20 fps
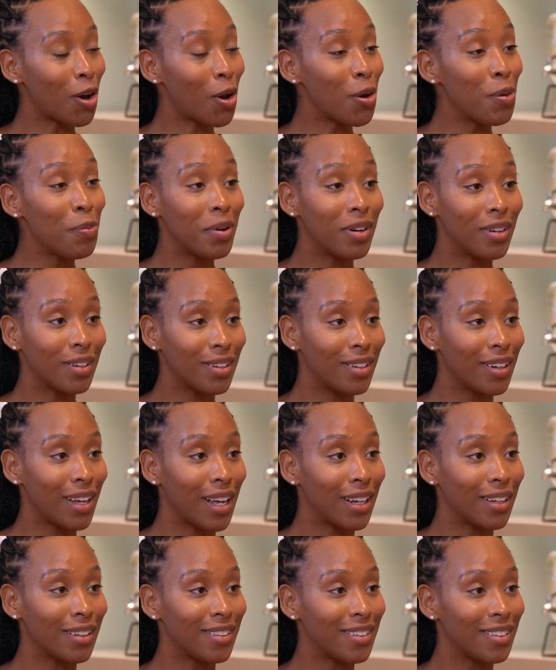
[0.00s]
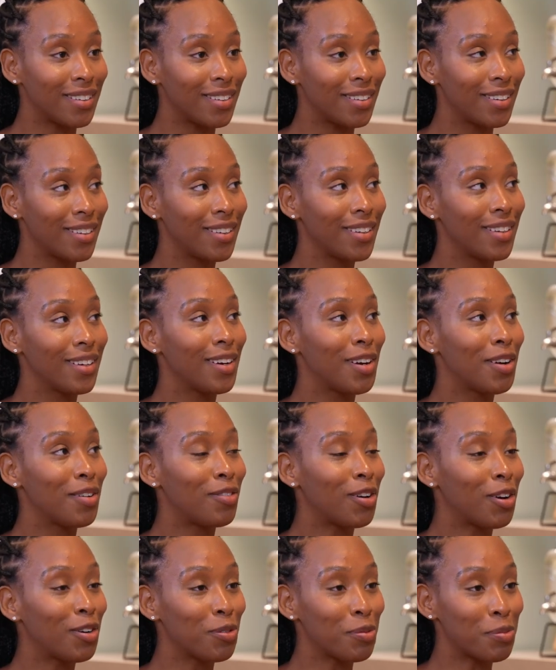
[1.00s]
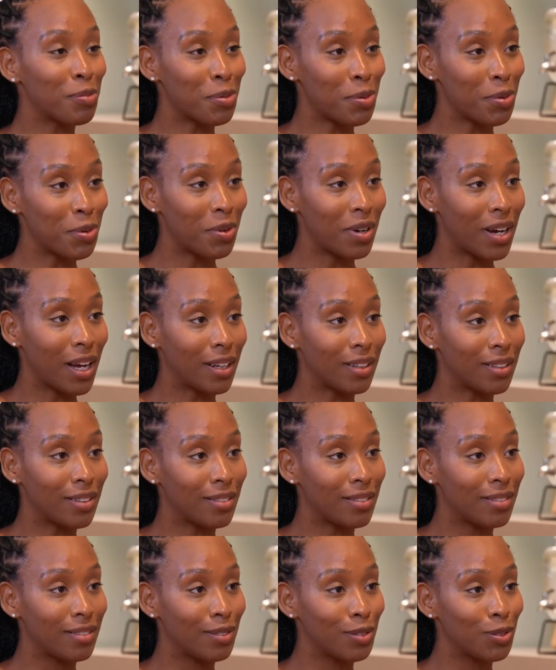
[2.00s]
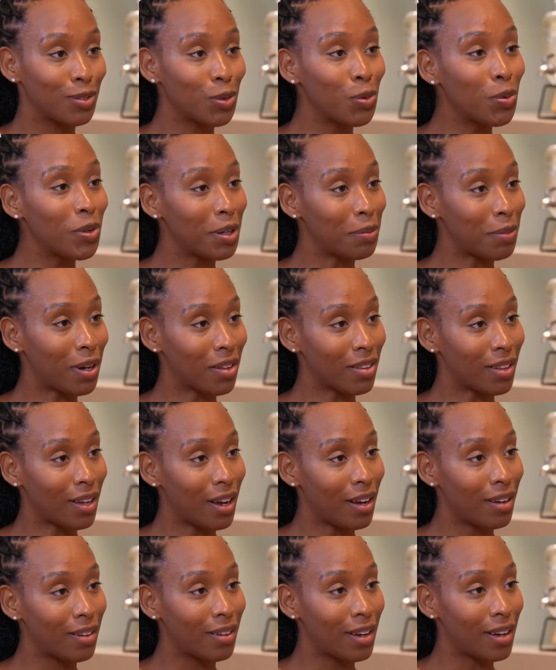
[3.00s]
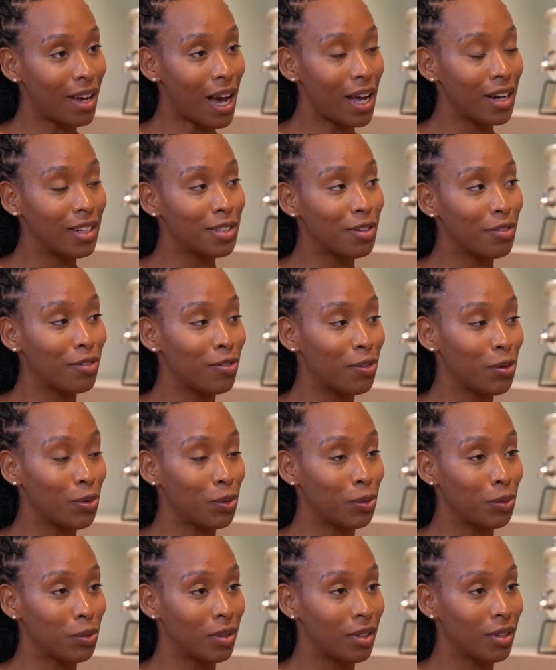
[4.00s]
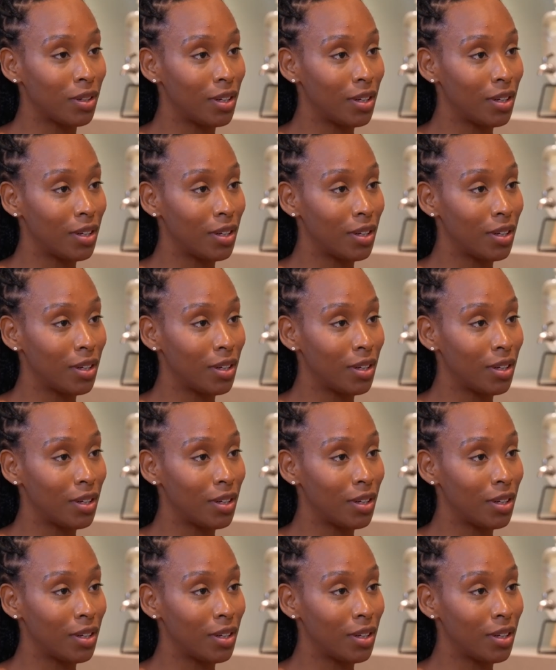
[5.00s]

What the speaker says: open and vulnerable and talking about that. How does it feel